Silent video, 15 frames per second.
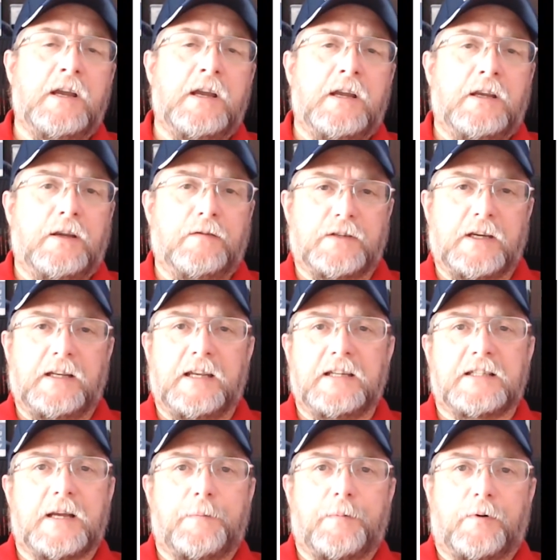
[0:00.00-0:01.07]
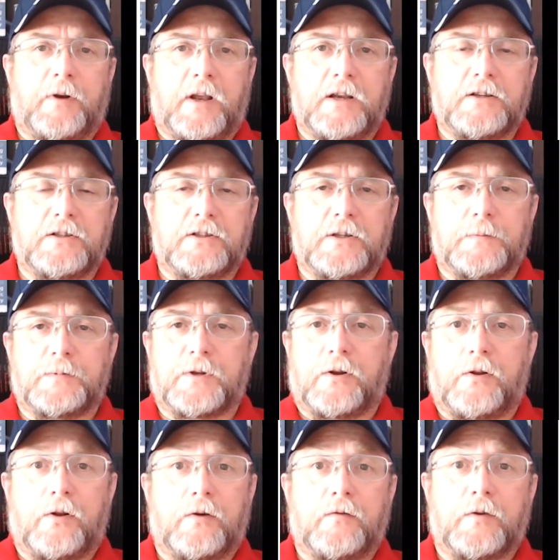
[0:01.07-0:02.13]
You've seen these type of relationships
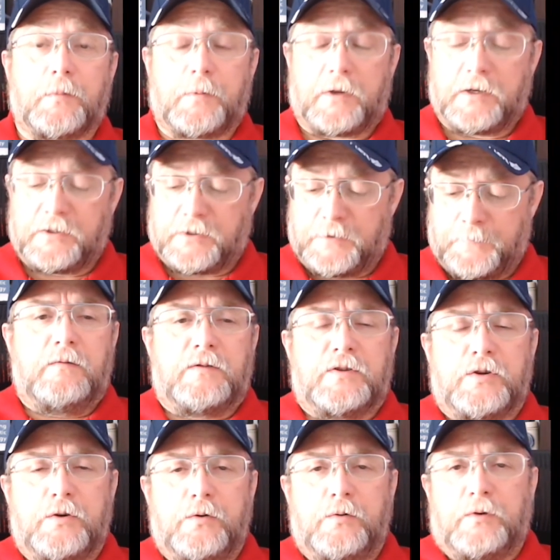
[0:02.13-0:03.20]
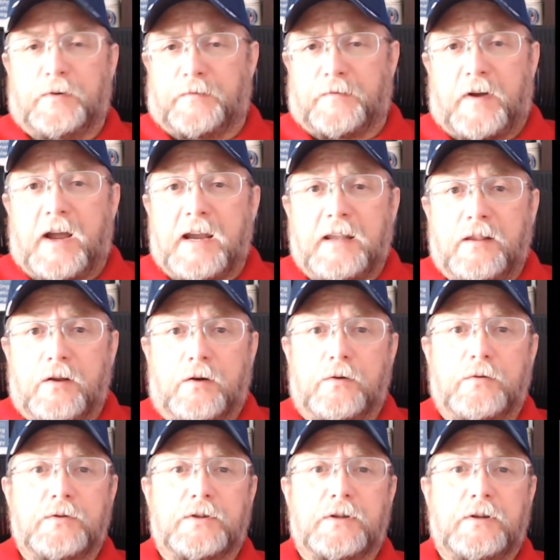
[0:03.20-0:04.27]
all over the place. To define
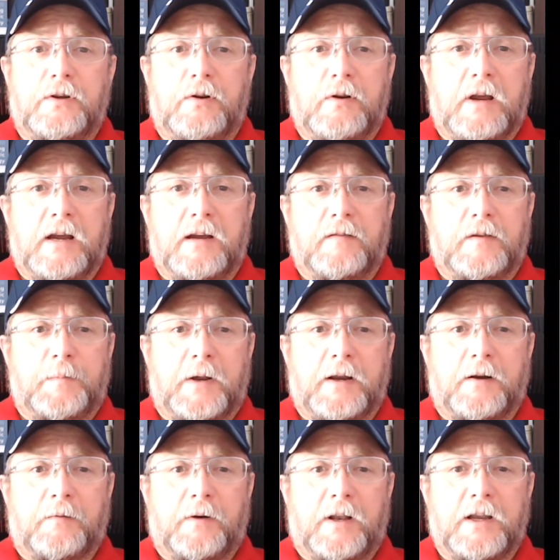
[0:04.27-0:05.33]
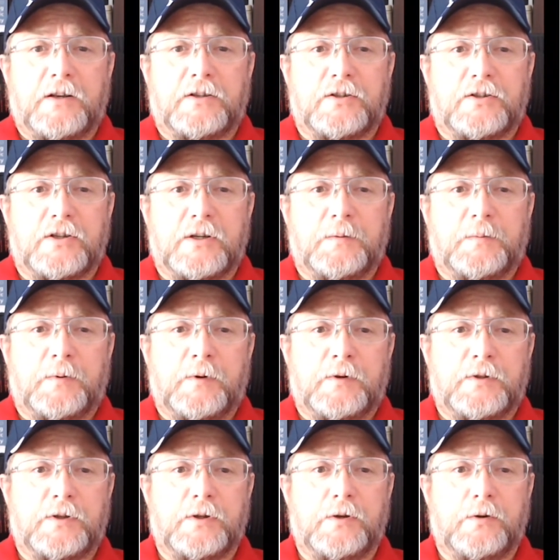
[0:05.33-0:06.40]
those, you have the parent relationship
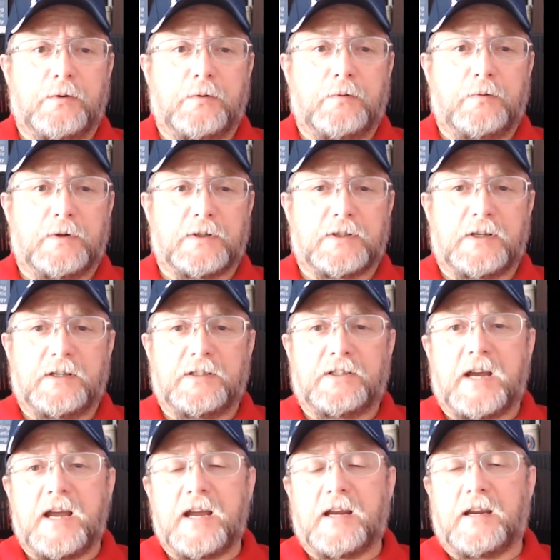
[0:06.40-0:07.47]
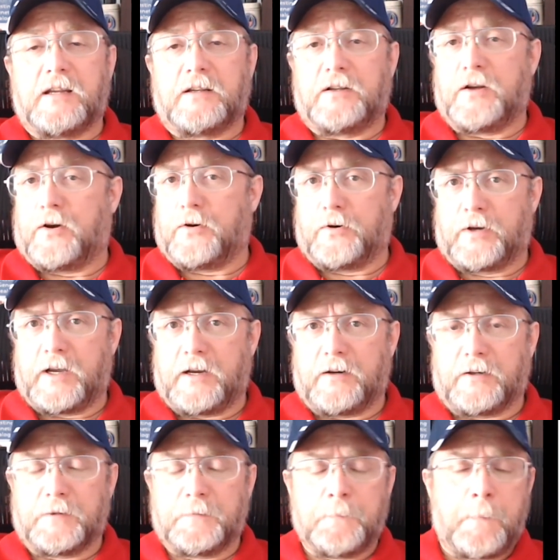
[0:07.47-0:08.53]
to the son Jack and the daughter
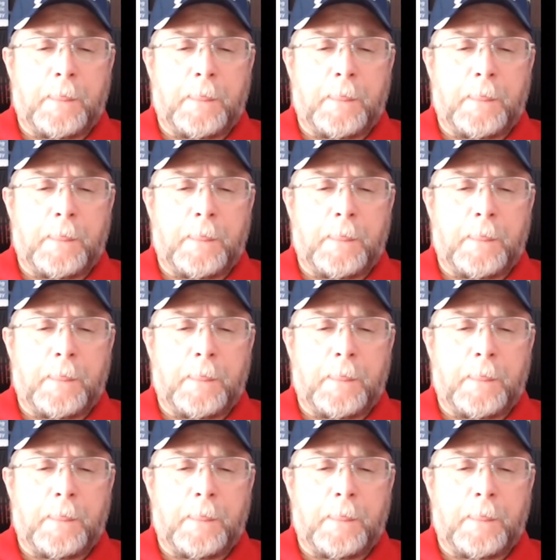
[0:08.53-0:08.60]
Karen.